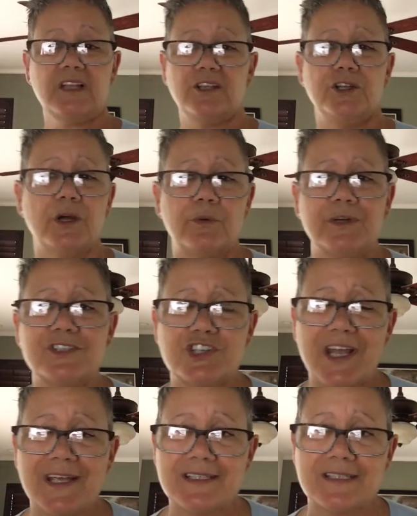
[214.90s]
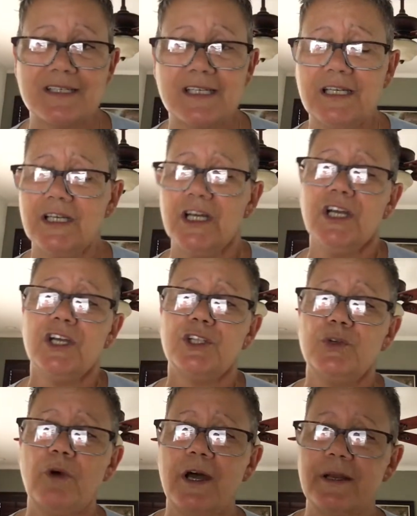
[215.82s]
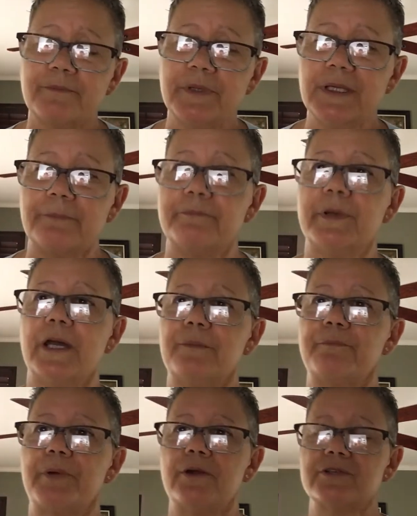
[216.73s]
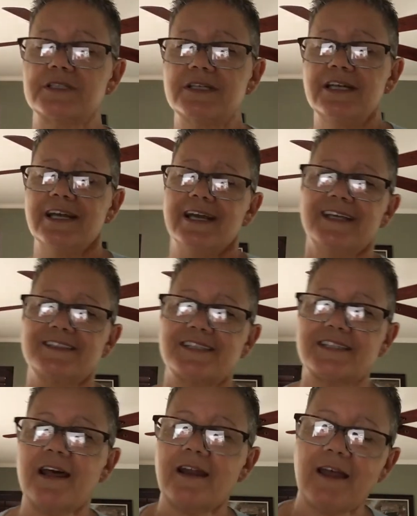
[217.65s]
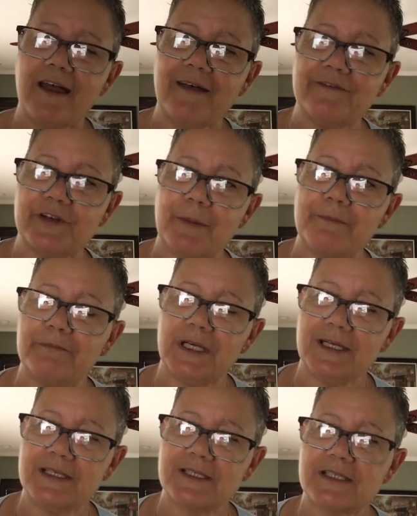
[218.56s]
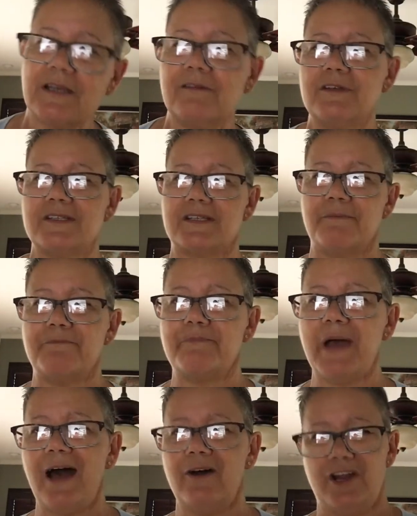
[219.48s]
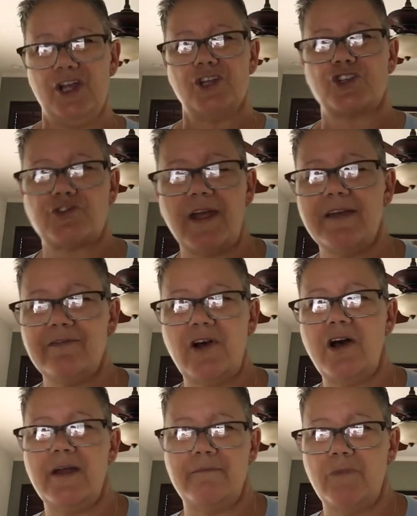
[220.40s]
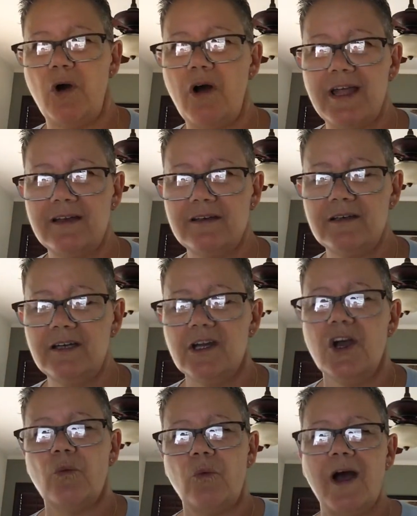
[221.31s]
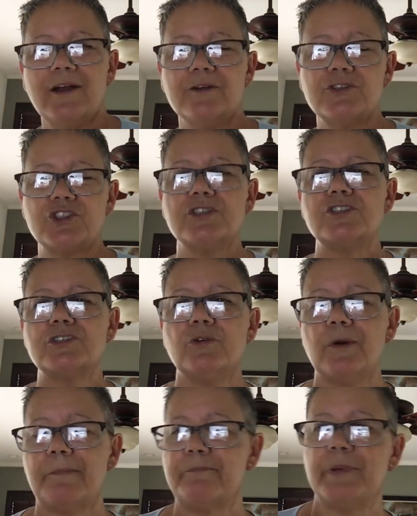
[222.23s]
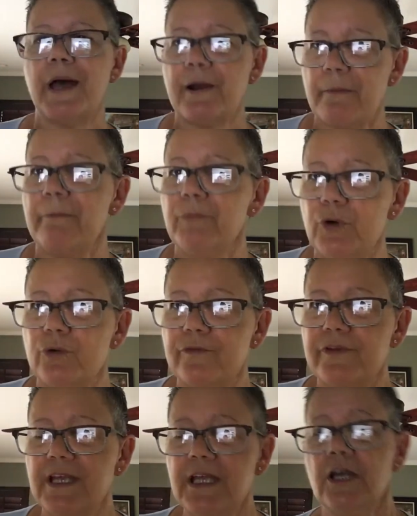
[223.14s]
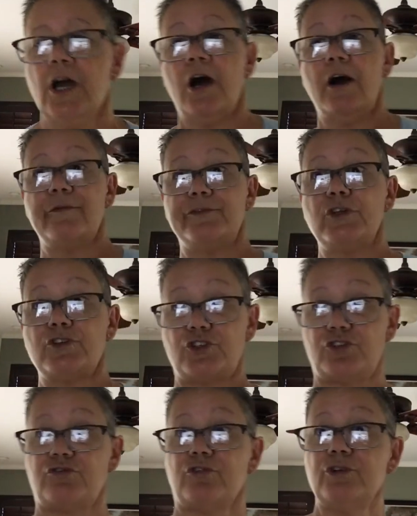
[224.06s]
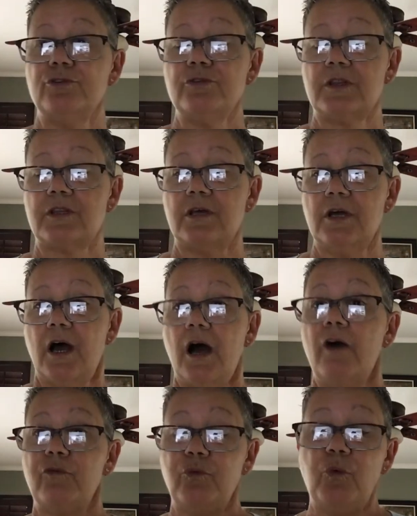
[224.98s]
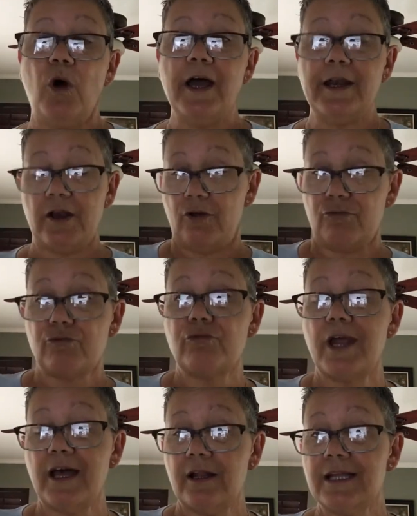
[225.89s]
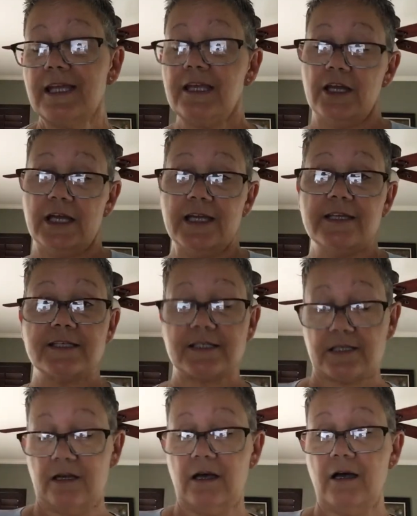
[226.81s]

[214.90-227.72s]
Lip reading: You know what, Jay-Z? You want to be a better person? Instead of having a miniseries about Trayvon Martin, why don't you do a better movie of the truth of what really is,